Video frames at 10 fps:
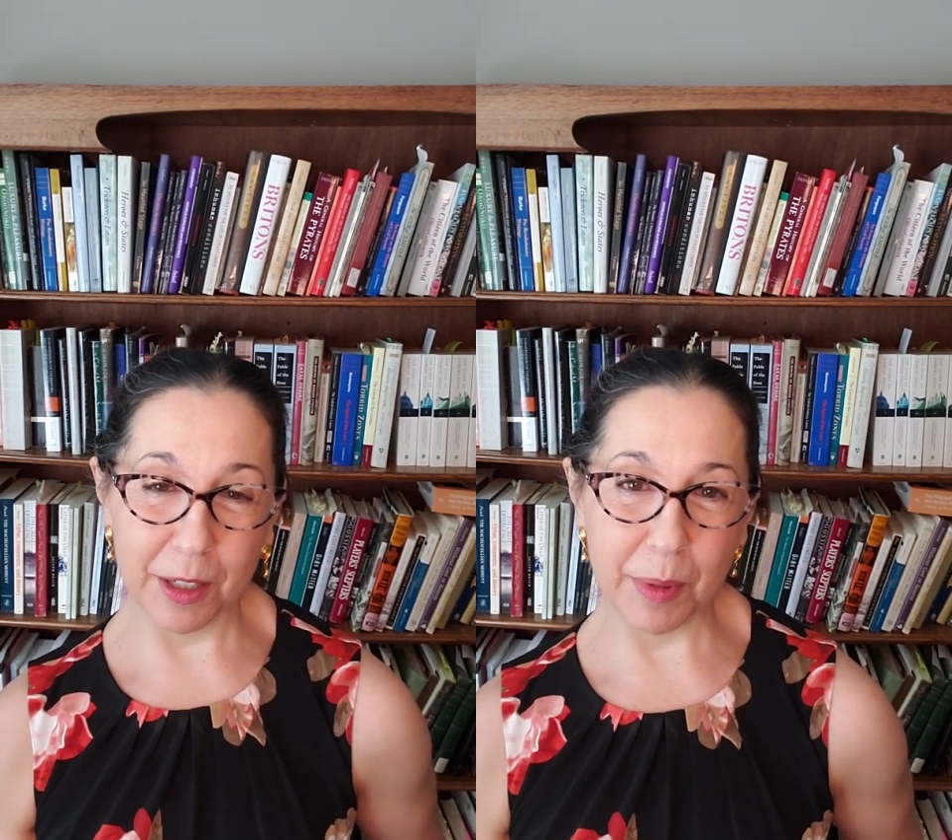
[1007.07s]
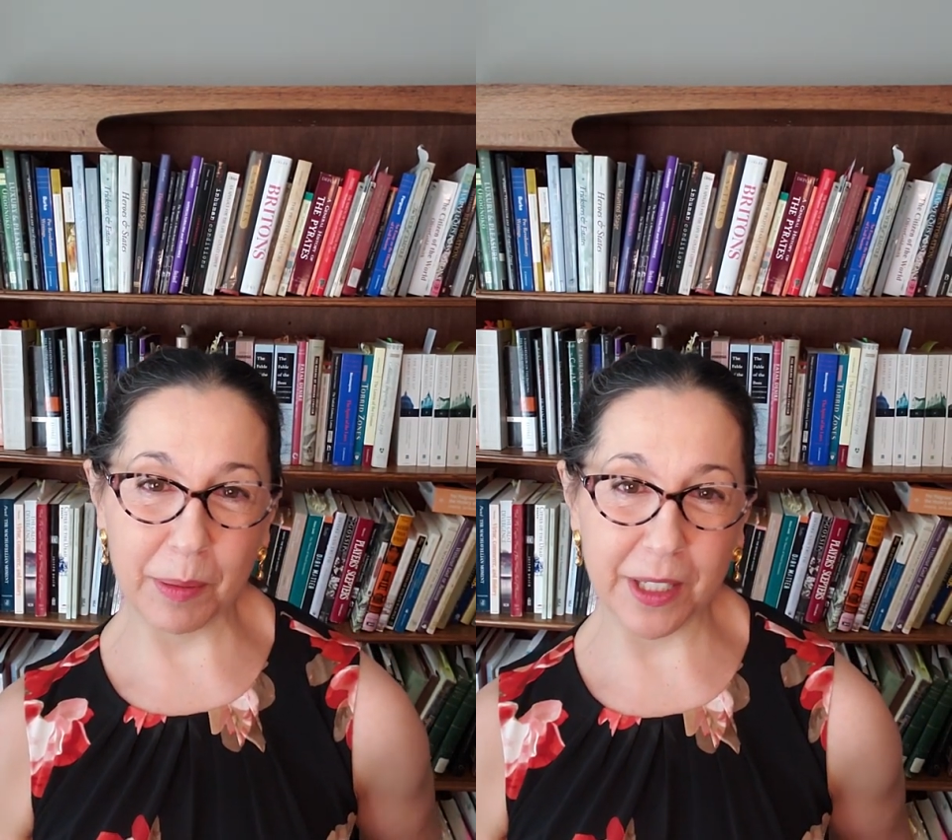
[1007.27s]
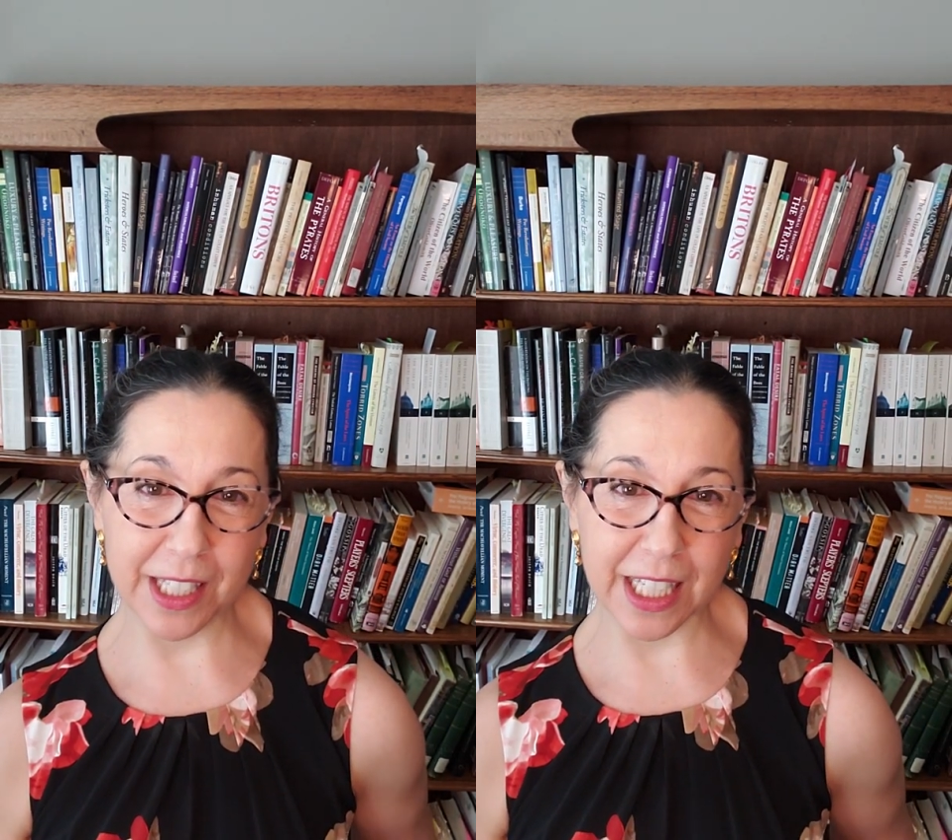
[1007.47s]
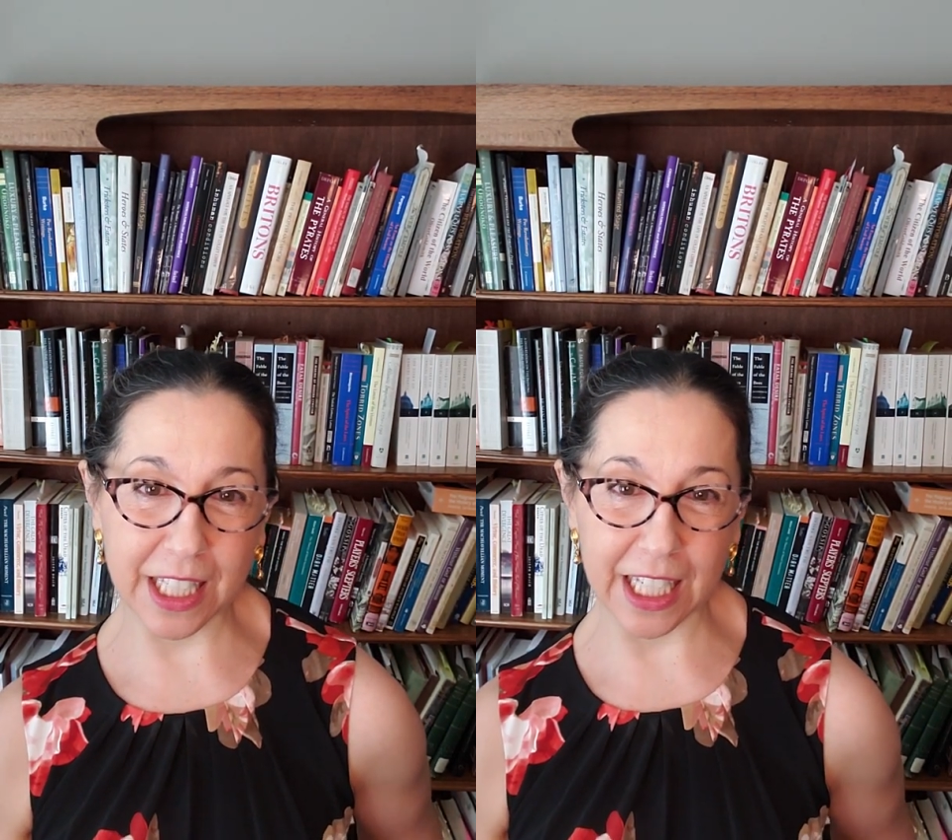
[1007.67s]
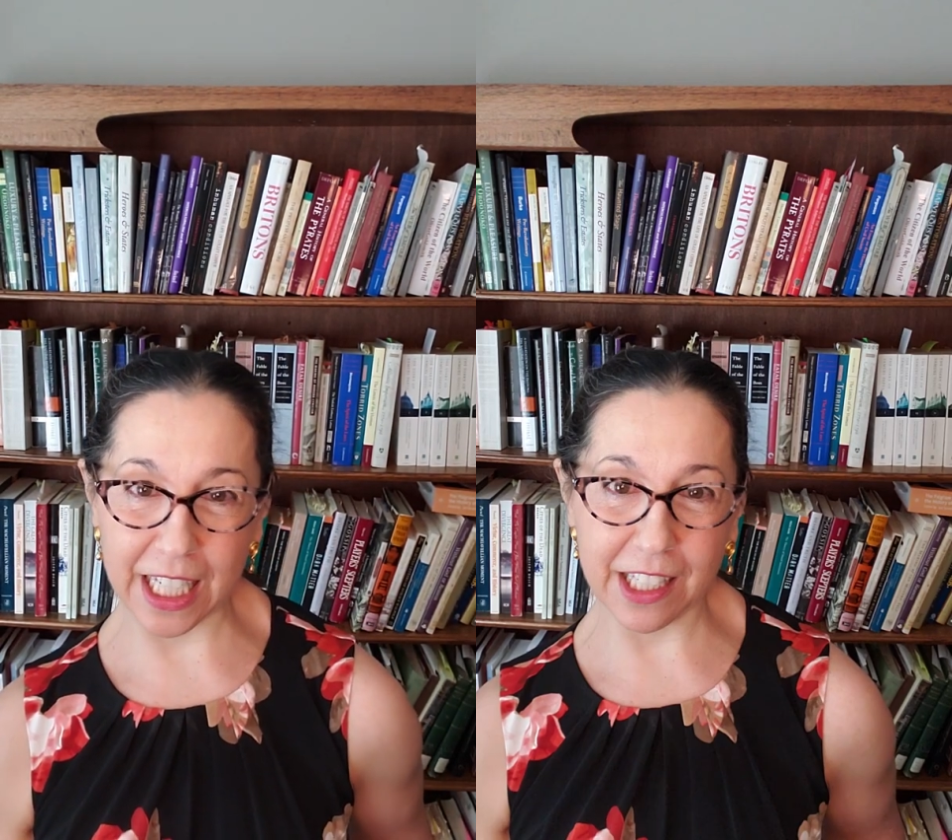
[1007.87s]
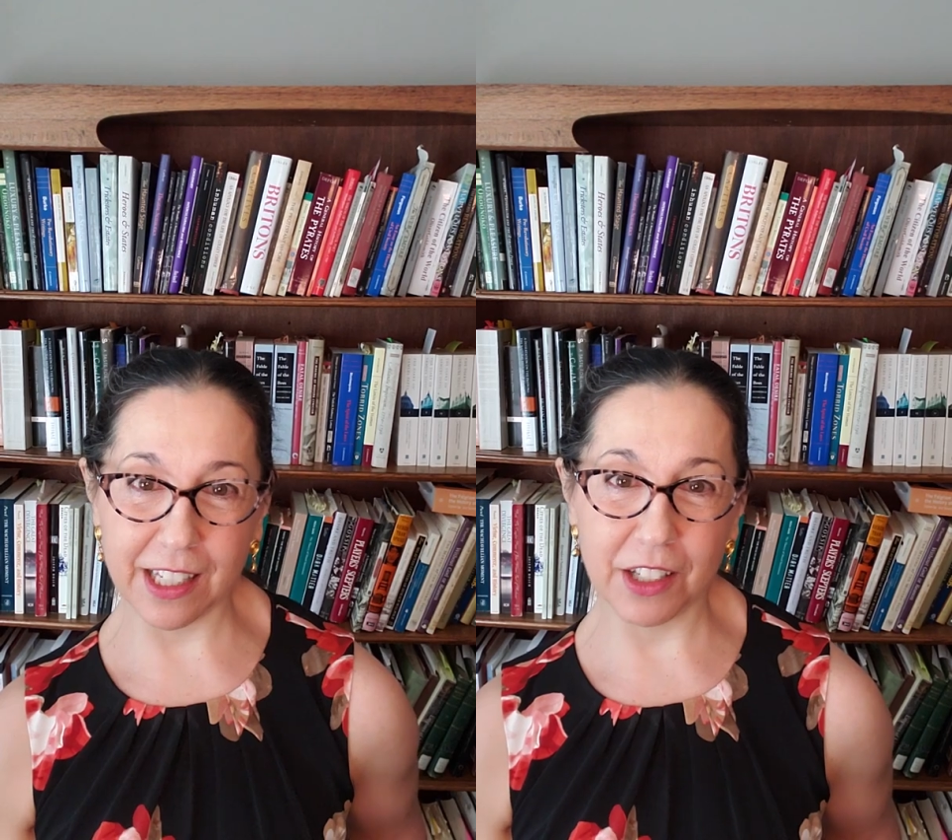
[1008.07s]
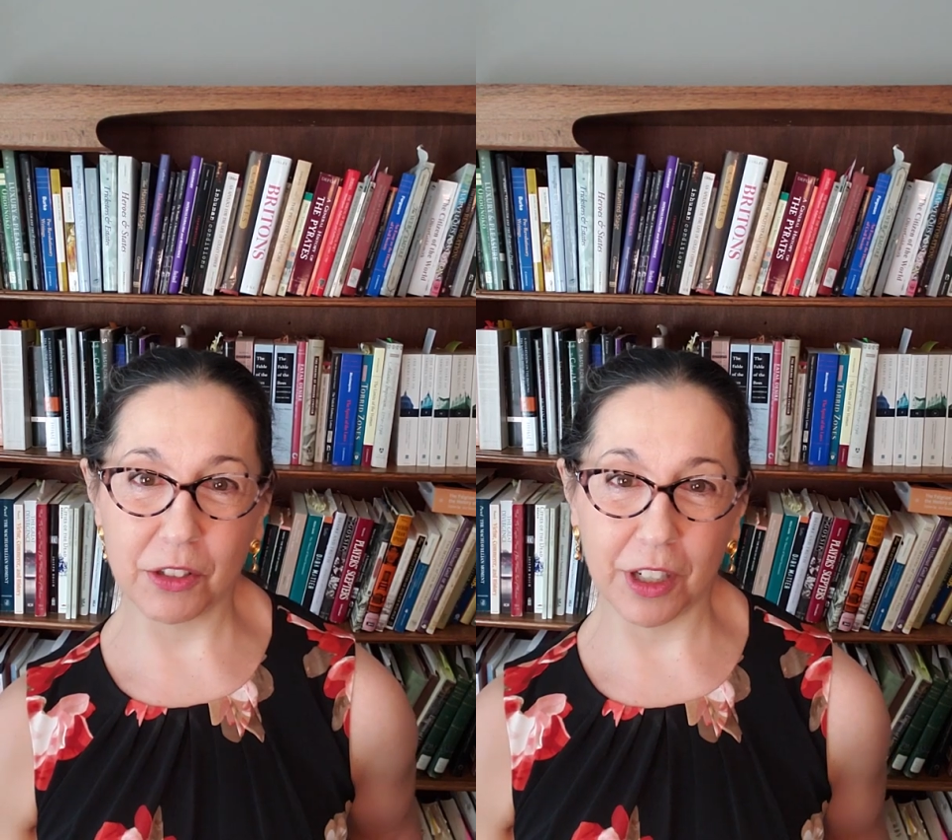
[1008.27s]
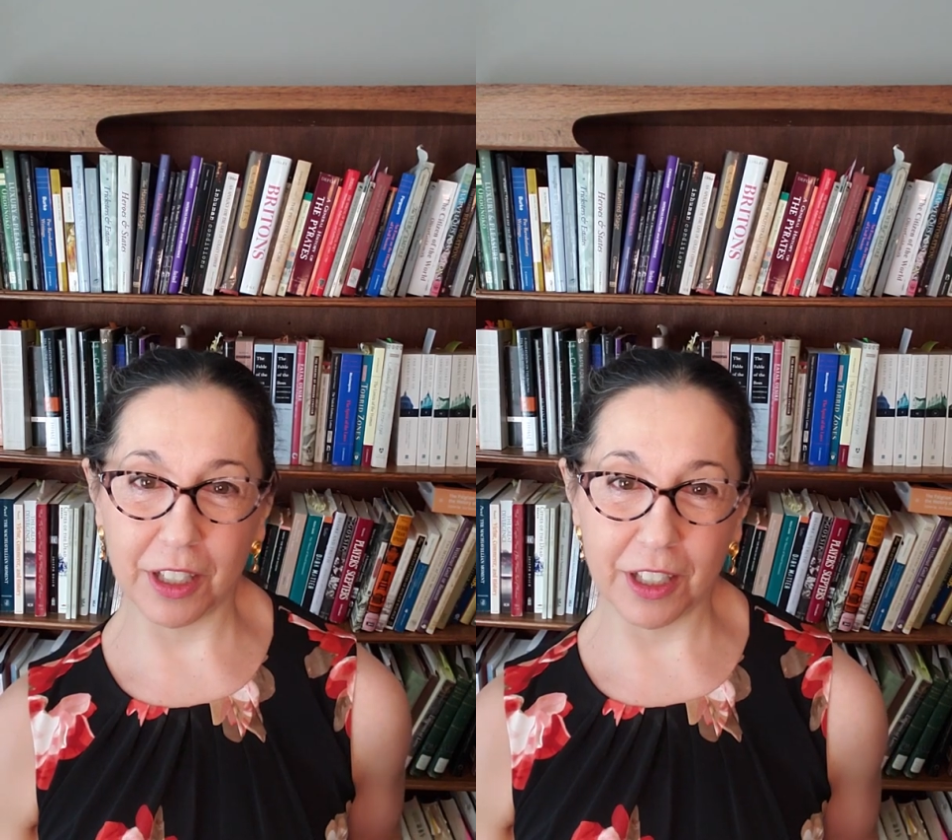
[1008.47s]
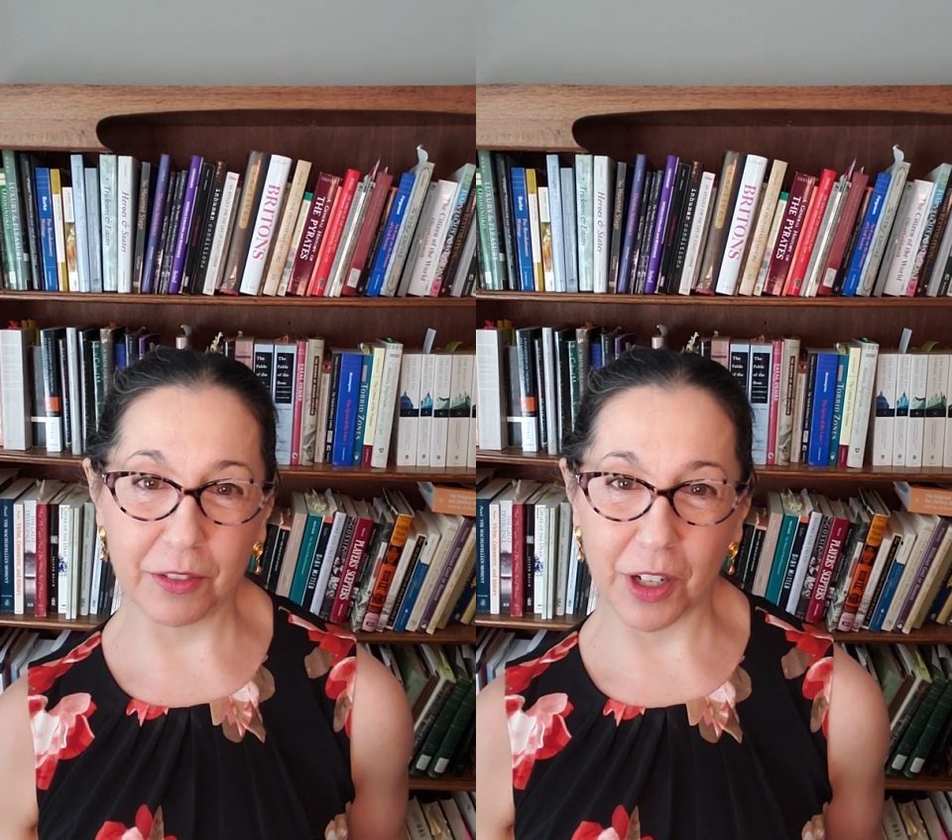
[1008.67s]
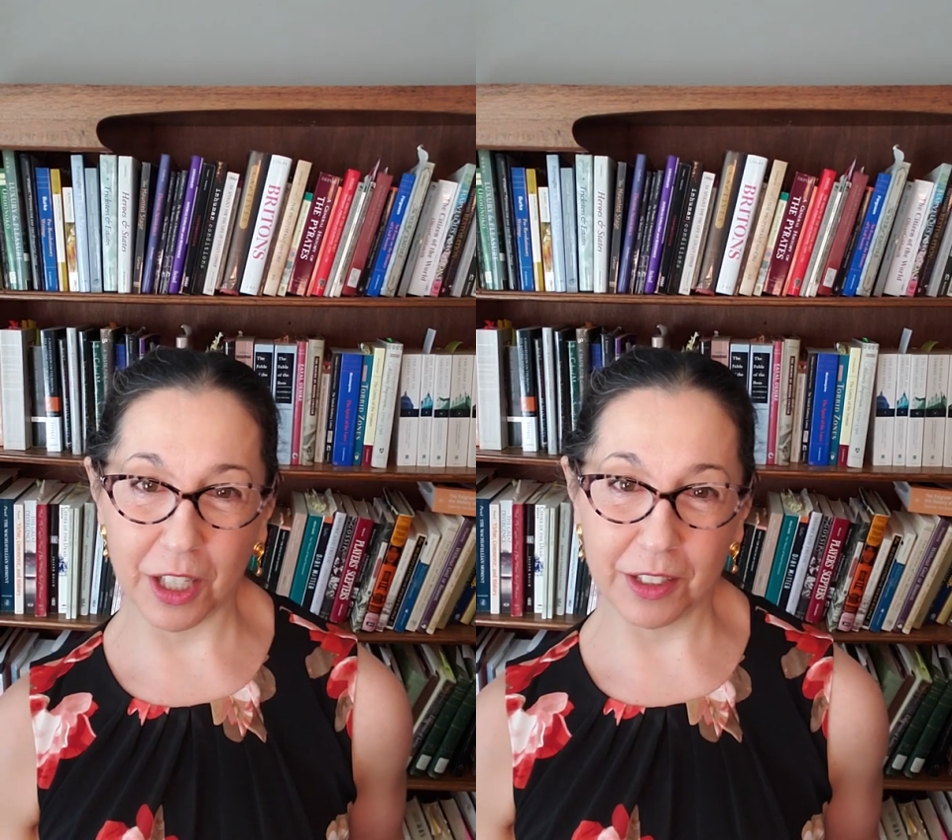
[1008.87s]
maybe is like the ancestor
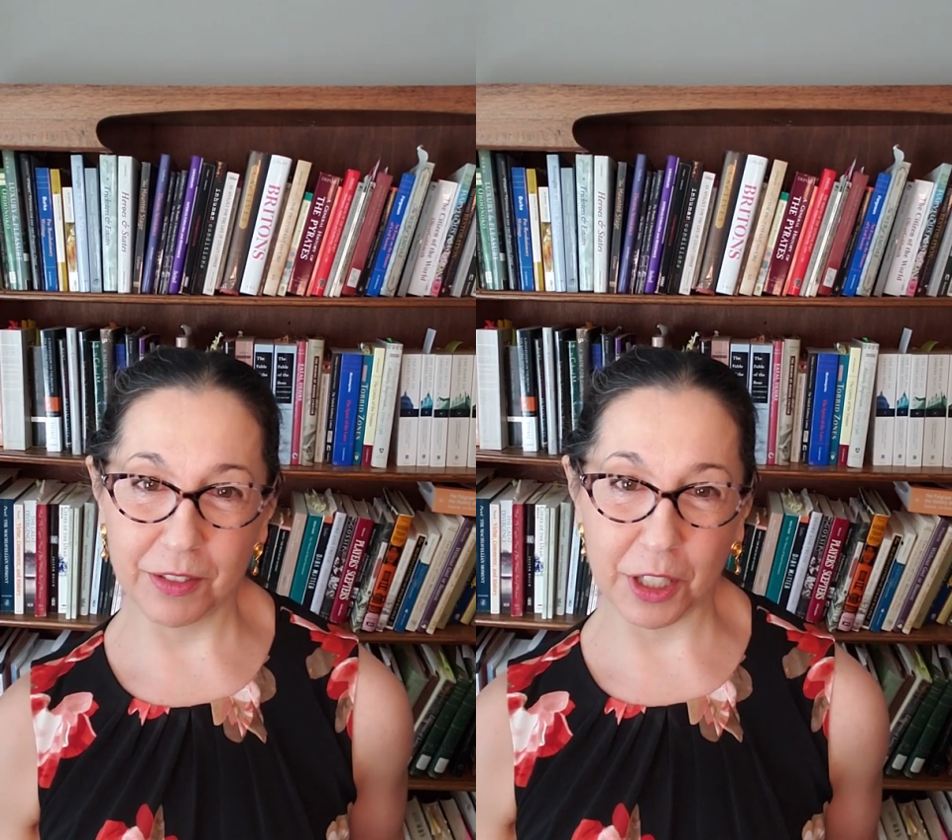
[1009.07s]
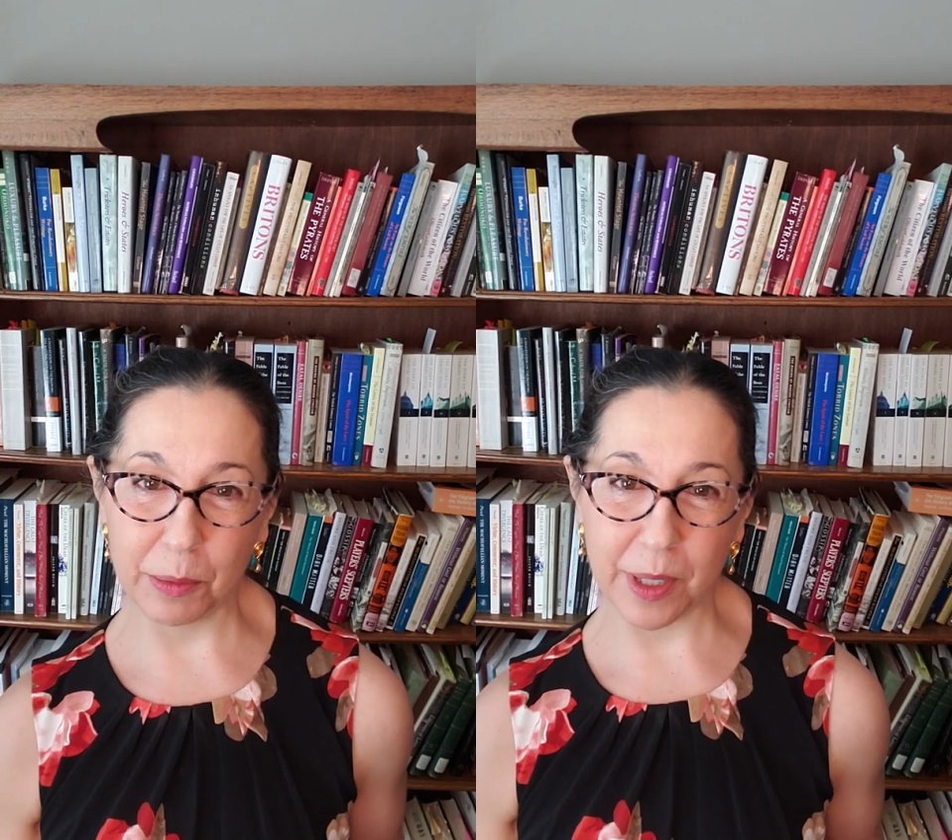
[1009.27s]
of all of them,